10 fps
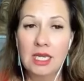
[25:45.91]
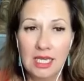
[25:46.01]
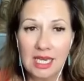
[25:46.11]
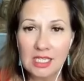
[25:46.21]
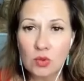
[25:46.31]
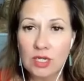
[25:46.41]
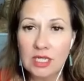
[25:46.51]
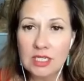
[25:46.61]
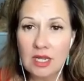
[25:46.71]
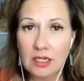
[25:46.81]
Guess what
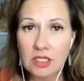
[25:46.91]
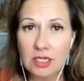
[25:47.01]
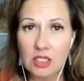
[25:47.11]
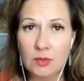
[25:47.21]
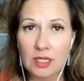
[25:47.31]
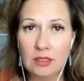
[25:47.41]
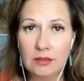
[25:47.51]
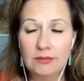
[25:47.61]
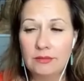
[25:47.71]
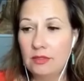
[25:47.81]
is non-judgment?
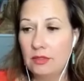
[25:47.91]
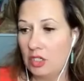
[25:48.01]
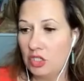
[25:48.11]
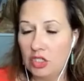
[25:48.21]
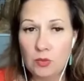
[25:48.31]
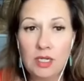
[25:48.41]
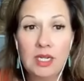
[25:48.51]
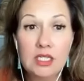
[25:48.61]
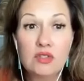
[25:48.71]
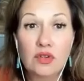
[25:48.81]
Non-judgment
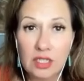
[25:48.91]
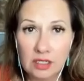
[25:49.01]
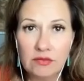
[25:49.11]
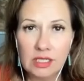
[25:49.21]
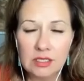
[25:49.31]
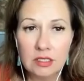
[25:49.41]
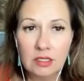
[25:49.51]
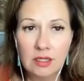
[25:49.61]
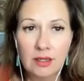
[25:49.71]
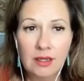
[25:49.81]
is forgiveness.
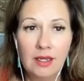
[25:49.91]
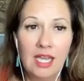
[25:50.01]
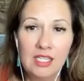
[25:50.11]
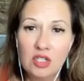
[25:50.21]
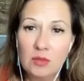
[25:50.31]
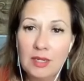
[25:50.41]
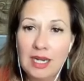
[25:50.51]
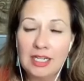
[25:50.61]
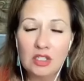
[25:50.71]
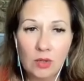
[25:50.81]
It took me
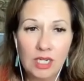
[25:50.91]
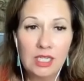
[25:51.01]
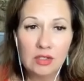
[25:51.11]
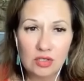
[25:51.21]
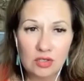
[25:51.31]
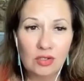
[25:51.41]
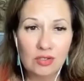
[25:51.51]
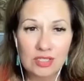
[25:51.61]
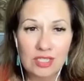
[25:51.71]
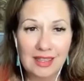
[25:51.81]
like 20 years to
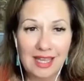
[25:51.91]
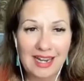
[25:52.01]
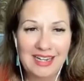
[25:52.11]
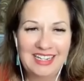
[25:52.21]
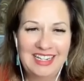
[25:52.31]
understand that.